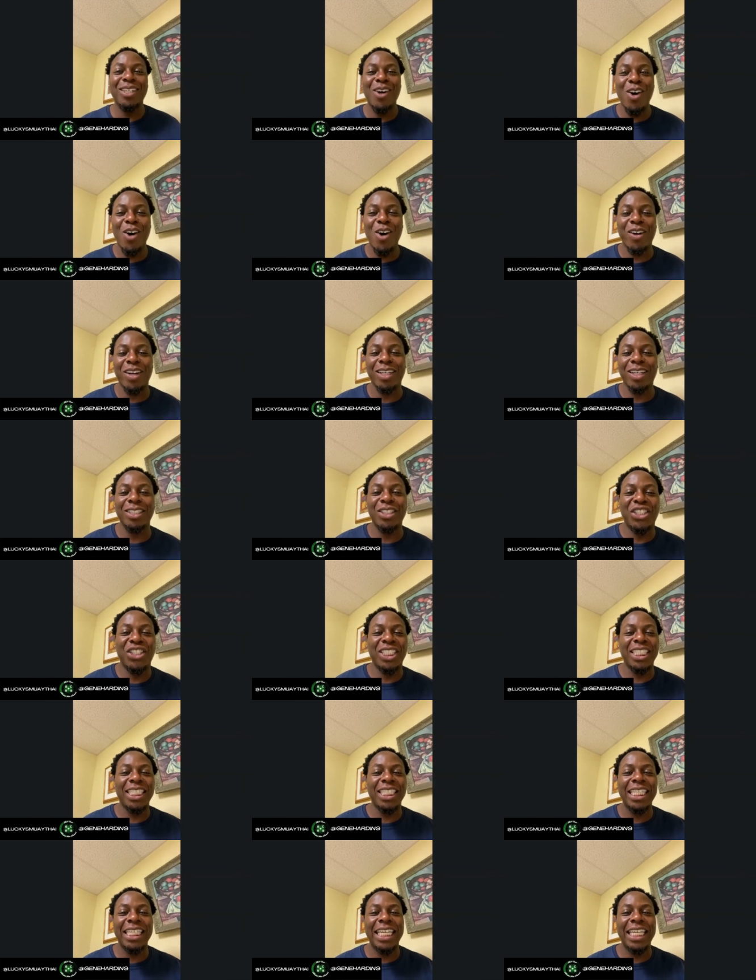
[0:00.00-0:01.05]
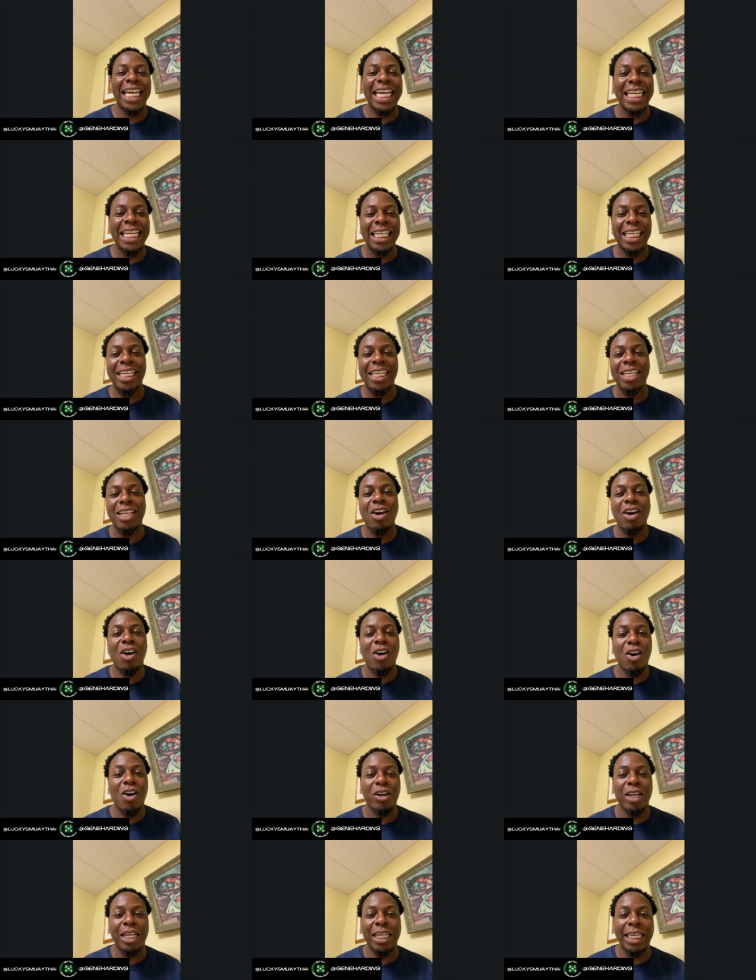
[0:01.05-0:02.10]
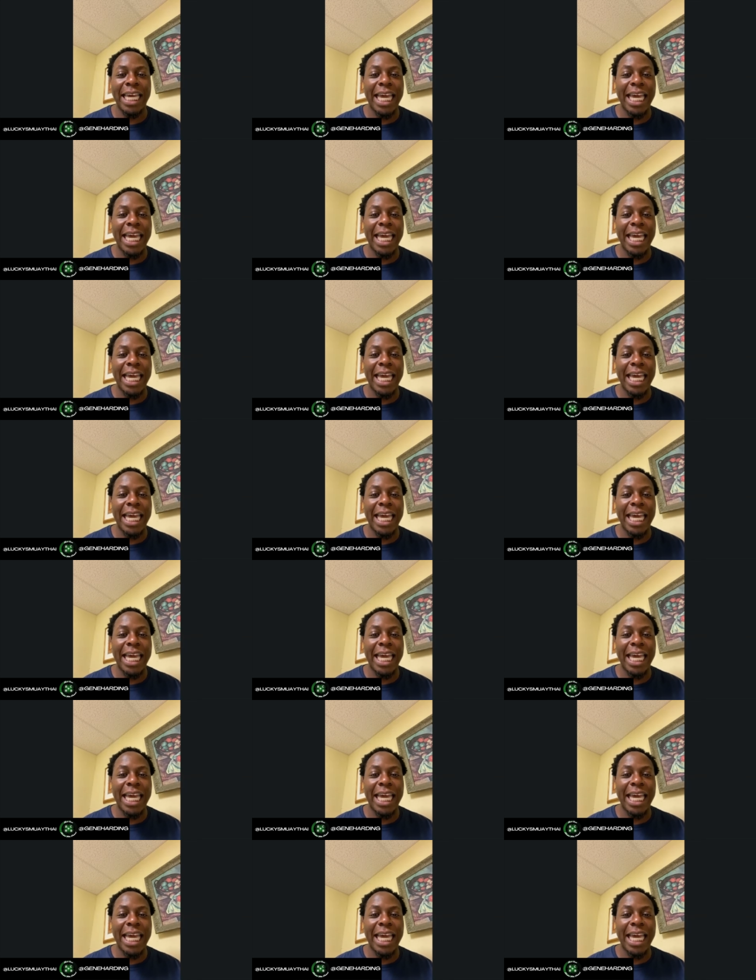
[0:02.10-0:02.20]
Harding, G-E-N-E Harding,